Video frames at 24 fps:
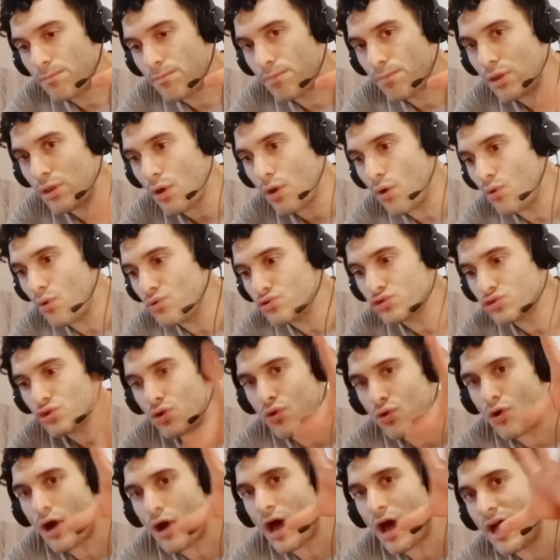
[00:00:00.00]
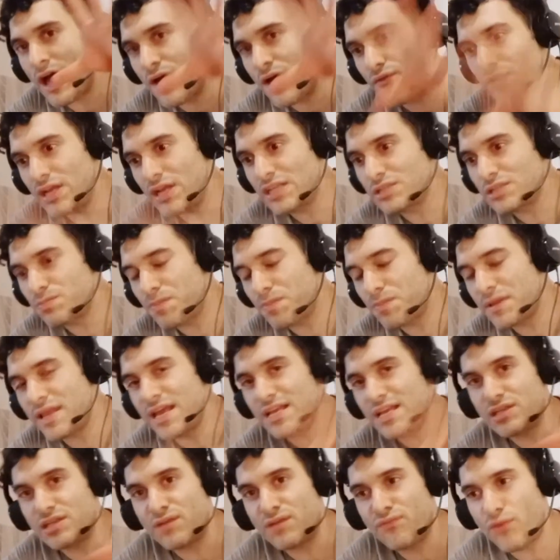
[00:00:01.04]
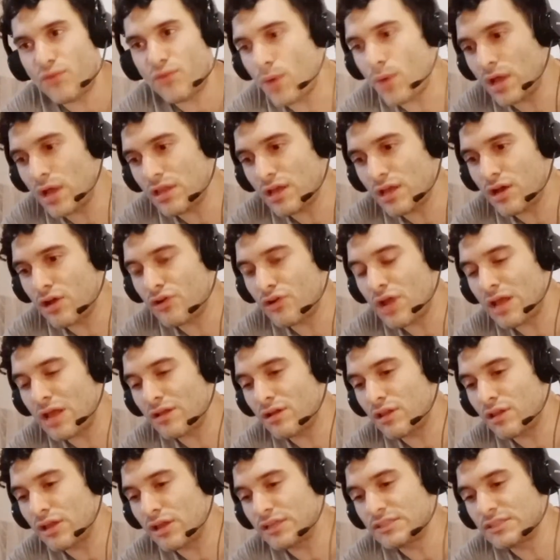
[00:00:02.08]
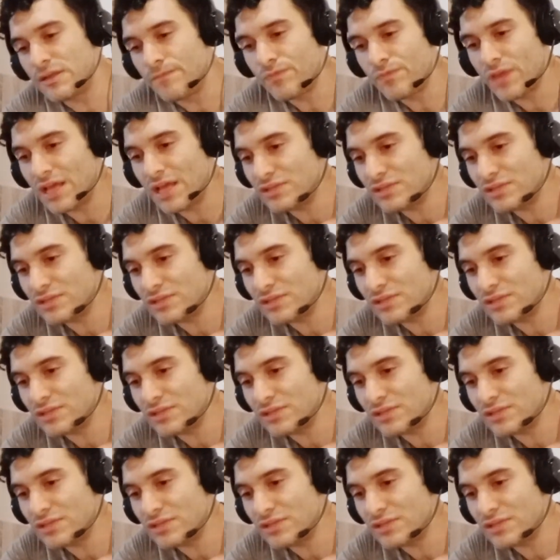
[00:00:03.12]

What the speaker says: But also, I have an explanation for why they got radicalized.